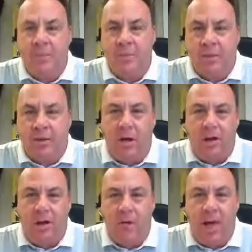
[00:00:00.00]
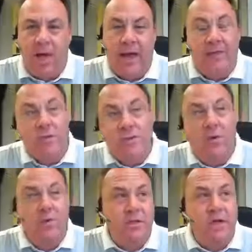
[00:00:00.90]
helped me along that way. And
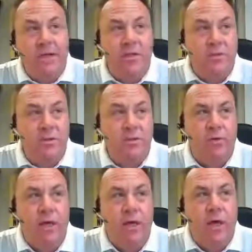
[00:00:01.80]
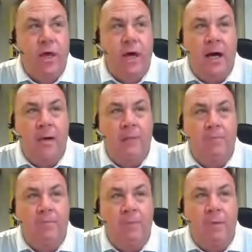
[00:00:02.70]
so, to tell you the truth,
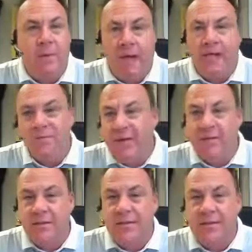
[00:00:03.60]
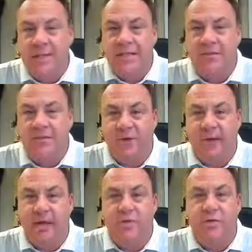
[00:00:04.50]
I mean, I spend 6
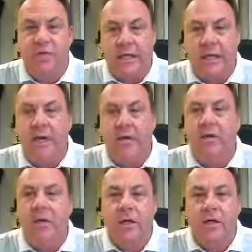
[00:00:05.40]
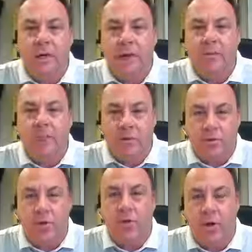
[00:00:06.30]
figures a year in
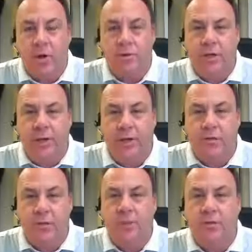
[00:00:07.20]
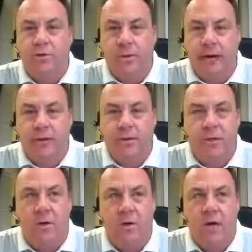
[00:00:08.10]
personal coaching and personal
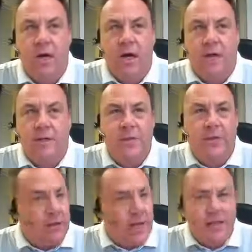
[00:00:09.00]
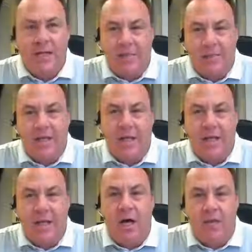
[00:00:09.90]
training. So I spend a lot of time
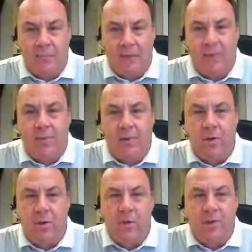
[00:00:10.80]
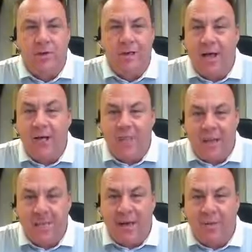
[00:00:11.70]
listening to other people tell
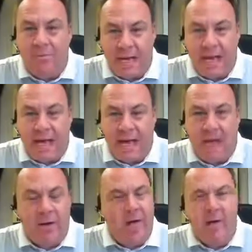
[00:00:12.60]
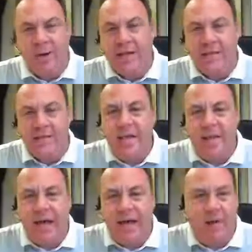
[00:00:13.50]
me about me now. And when I
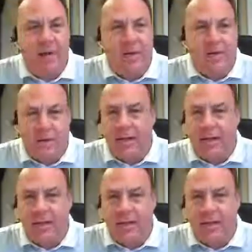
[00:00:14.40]
say that, I'm not